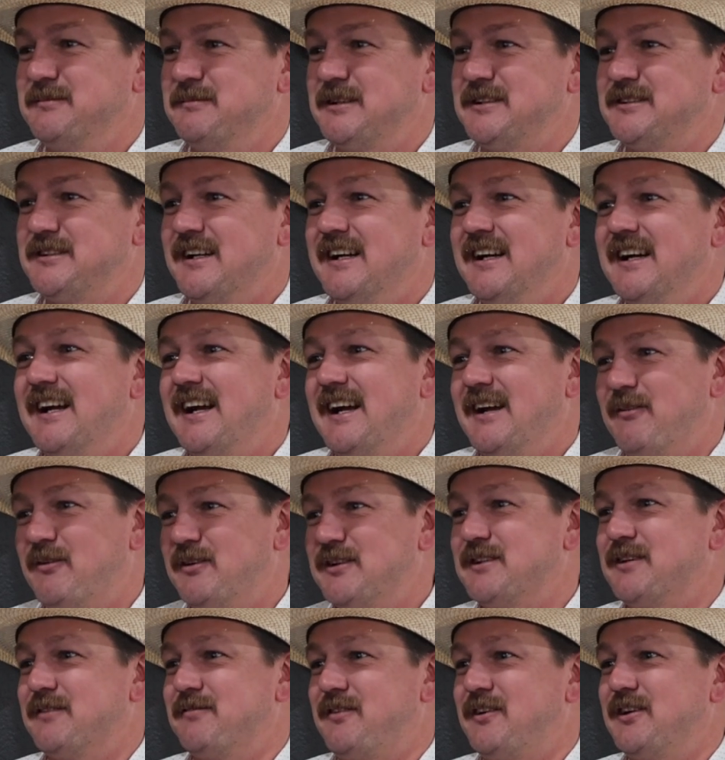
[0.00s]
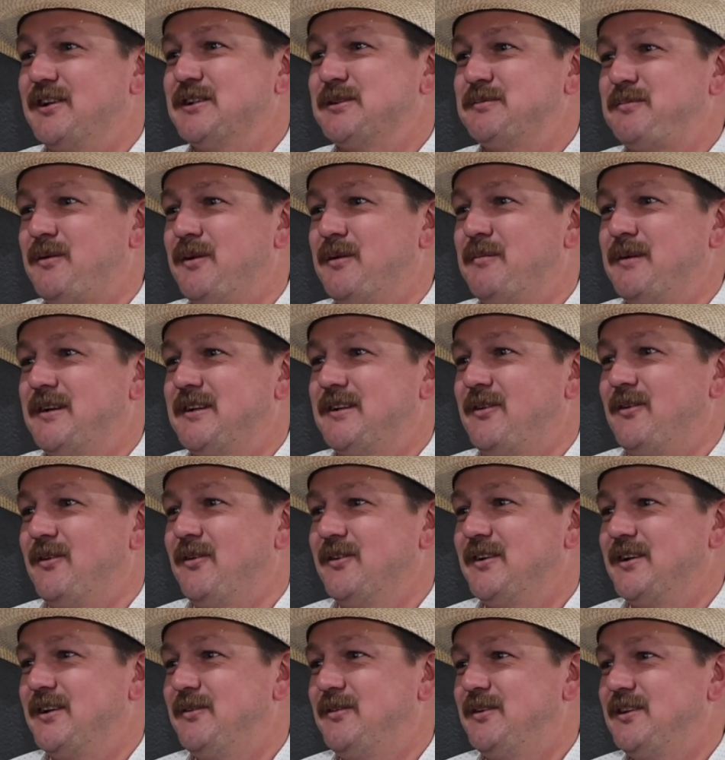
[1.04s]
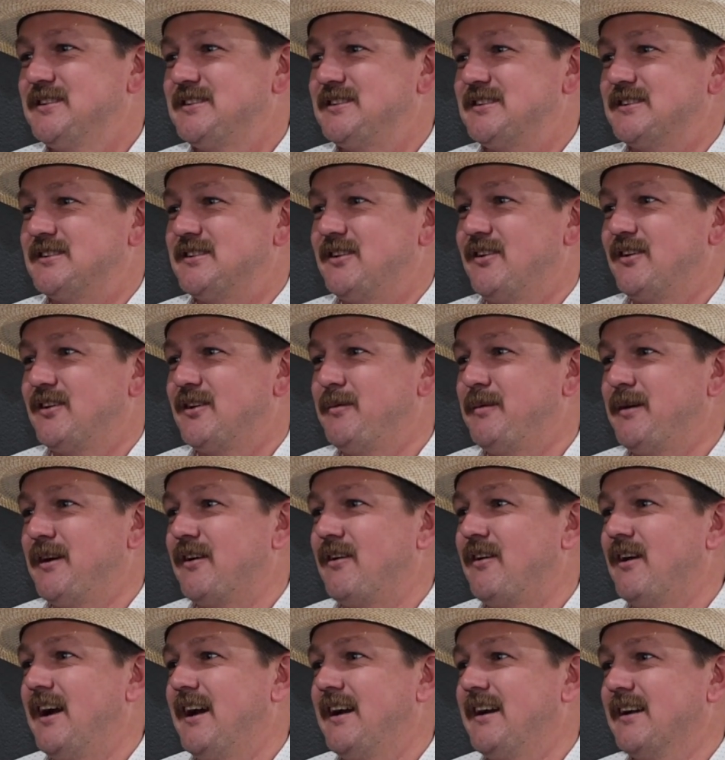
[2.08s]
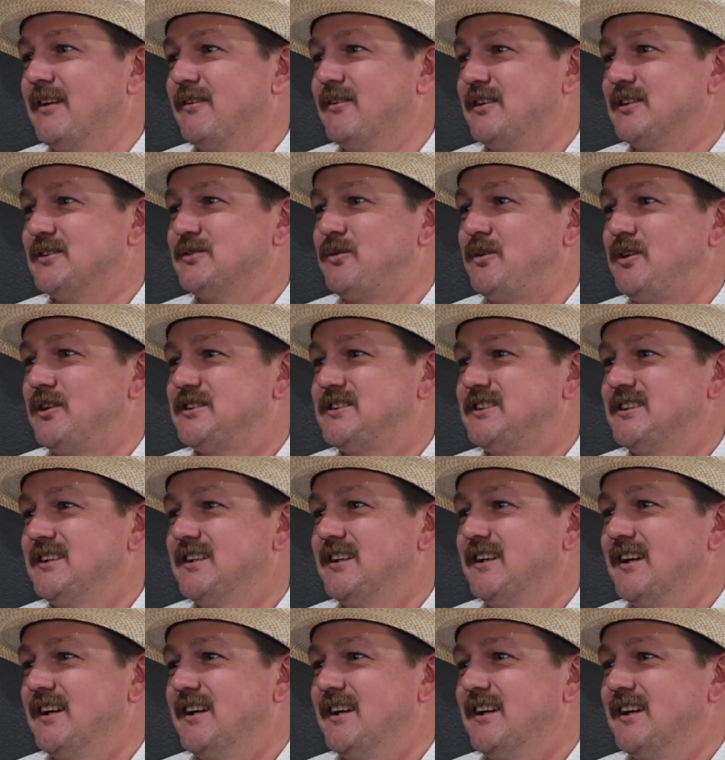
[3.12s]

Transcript: You can bet you. And what the funniest part about the whole deal was, the Solo cup had a crack in it when I was washing